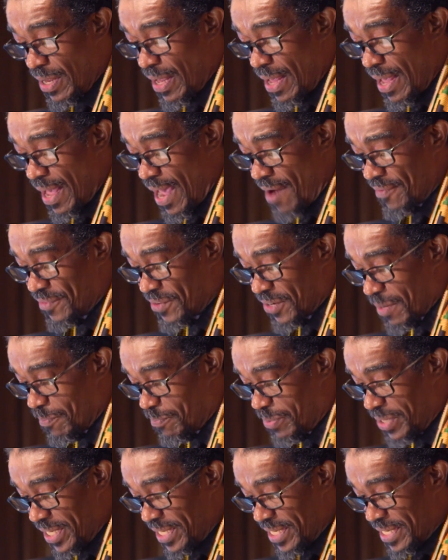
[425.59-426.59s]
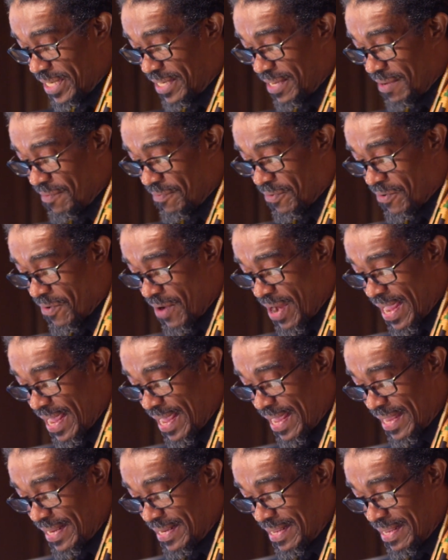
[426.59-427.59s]
After completing the 10th
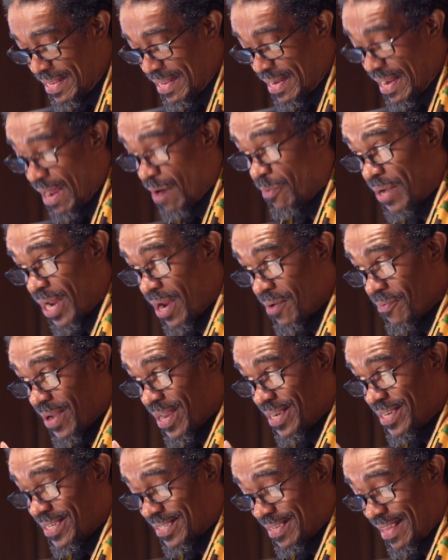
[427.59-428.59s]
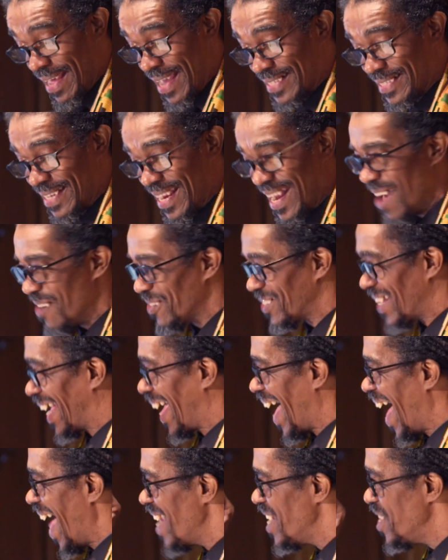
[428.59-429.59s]
grade, now when I read this last night, I was like,
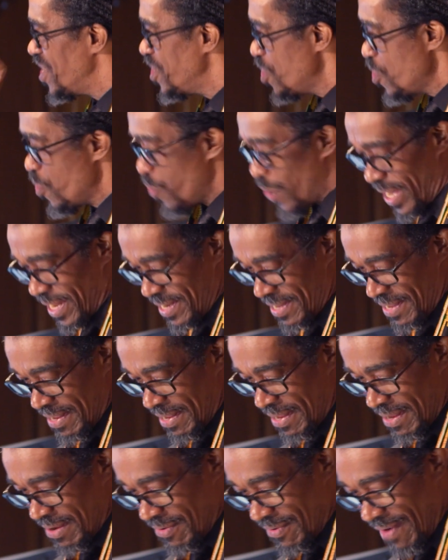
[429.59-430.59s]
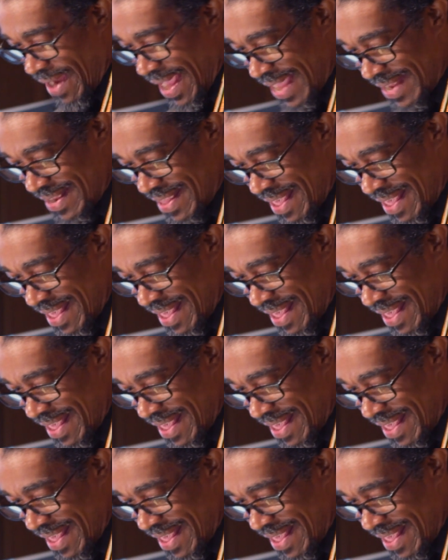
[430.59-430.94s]
I knew it, right?